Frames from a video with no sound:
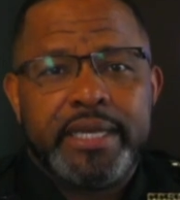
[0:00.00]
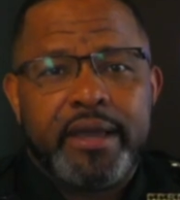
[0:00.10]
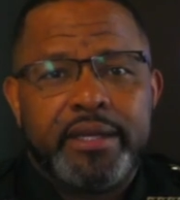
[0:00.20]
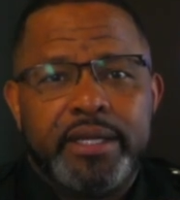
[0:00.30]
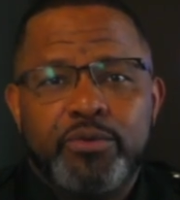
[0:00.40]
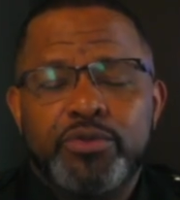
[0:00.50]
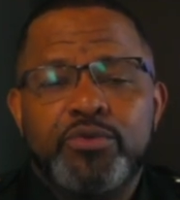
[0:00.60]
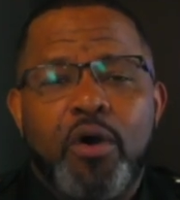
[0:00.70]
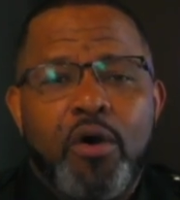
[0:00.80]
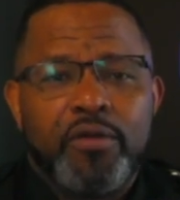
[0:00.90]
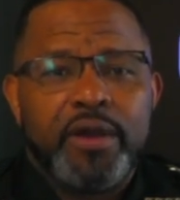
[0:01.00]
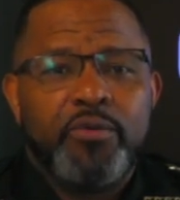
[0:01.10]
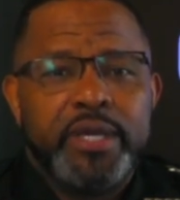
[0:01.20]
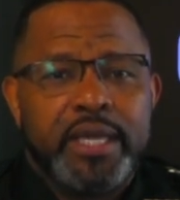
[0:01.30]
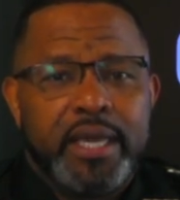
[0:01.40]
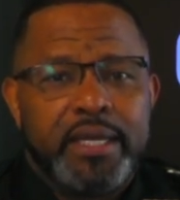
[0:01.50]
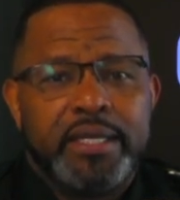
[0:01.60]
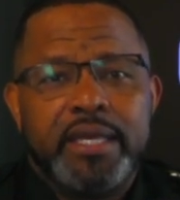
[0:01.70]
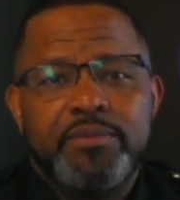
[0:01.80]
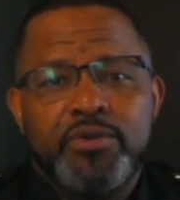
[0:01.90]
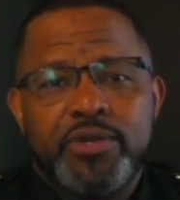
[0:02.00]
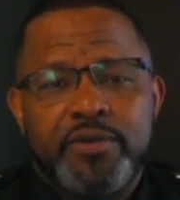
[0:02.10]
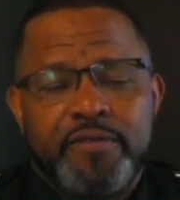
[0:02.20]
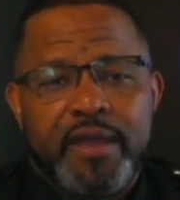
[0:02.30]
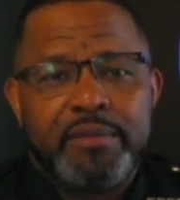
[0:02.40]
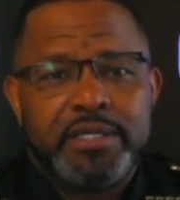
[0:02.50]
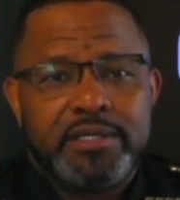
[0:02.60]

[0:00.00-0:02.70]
County, and we'll do all that we can to keep you and your family